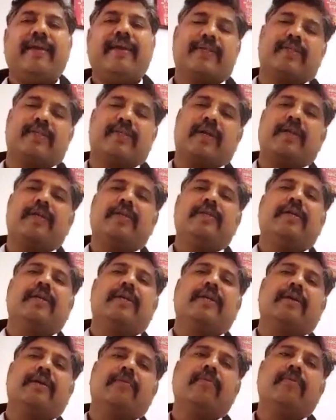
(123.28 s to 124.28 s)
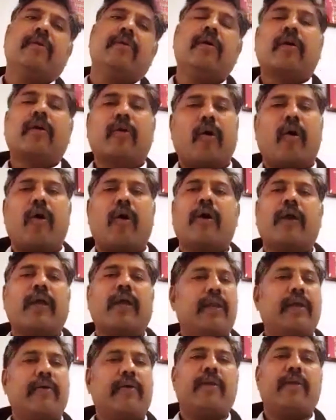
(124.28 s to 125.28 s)
and a strategic
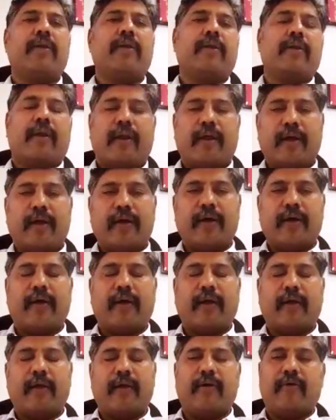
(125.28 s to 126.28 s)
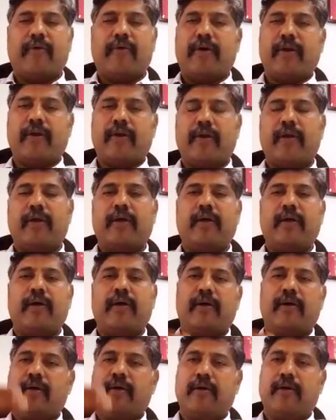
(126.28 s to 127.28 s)
cog in our uh, in our
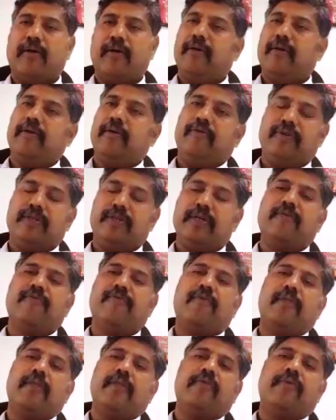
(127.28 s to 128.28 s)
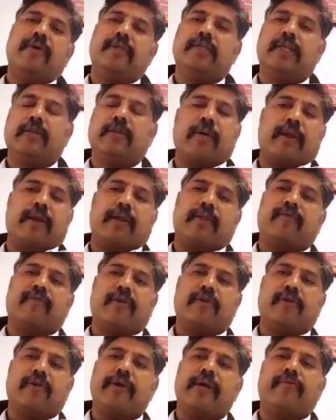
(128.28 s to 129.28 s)
uh, vision for the Viksit Bharat
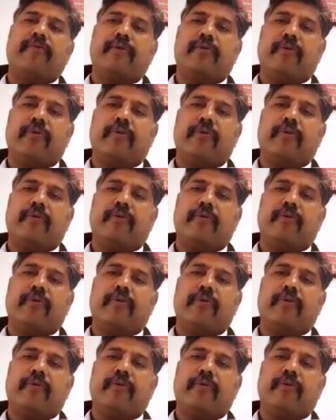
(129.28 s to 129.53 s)
for 20,